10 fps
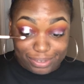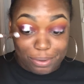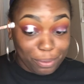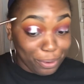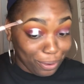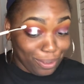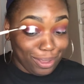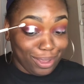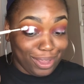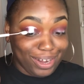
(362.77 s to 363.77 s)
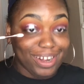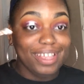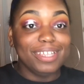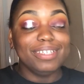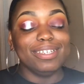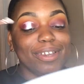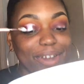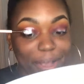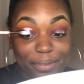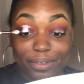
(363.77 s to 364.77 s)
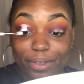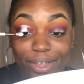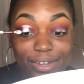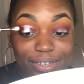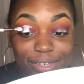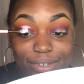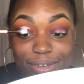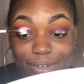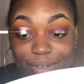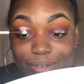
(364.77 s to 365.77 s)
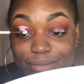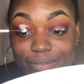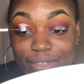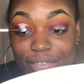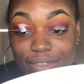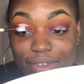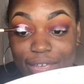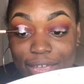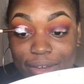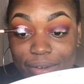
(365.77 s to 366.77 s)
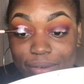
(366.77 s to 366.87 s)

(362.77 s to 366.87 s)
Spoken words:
is going on? Her house is haunted. It's not.